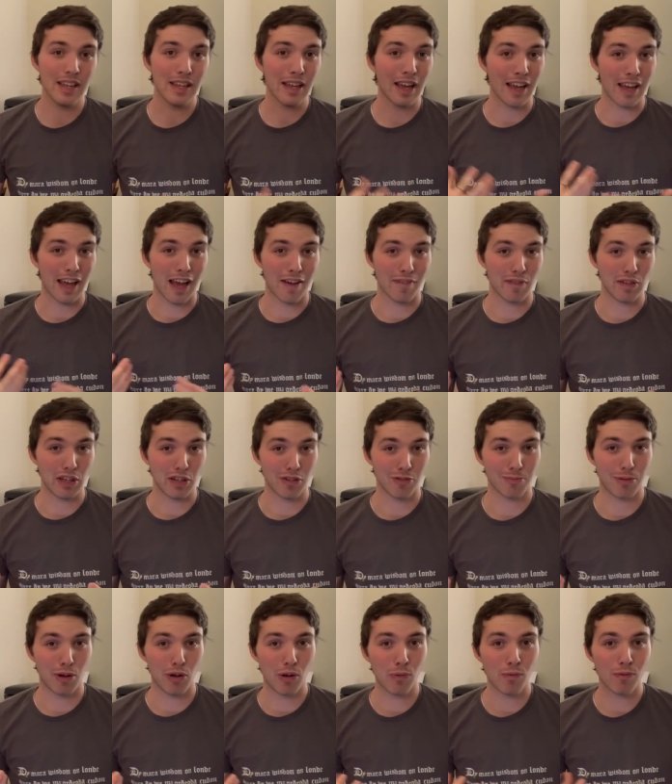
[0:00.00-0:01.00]
I have another
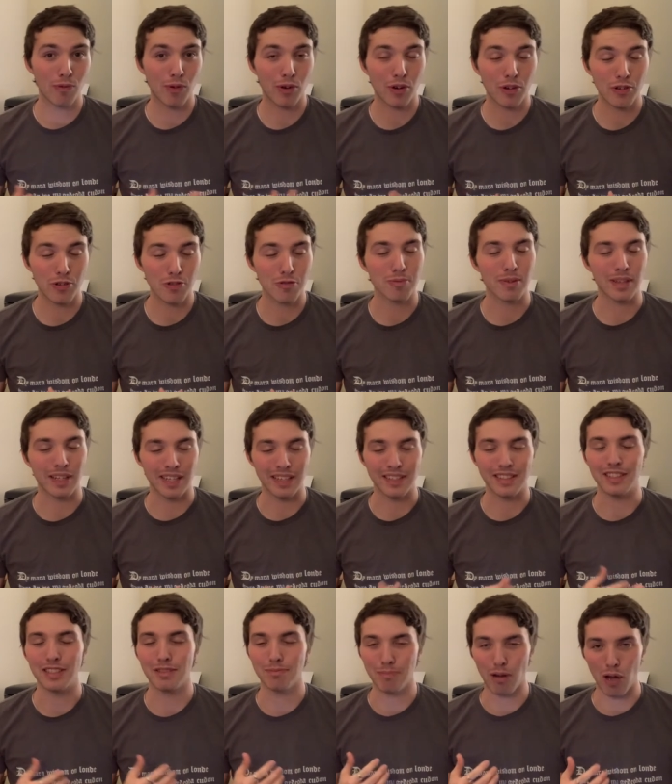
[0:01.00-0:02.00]
poem for you because
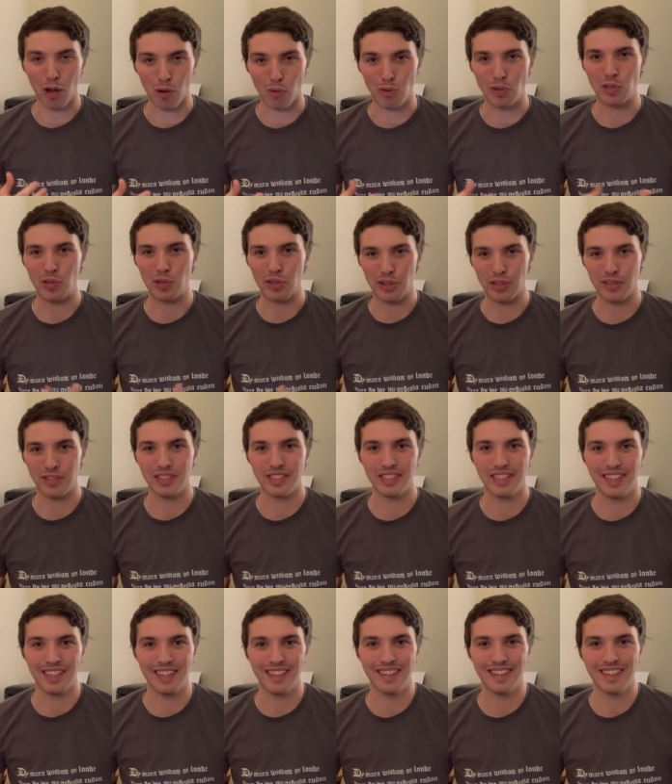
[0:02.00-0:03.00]
it's Poetry Thursday.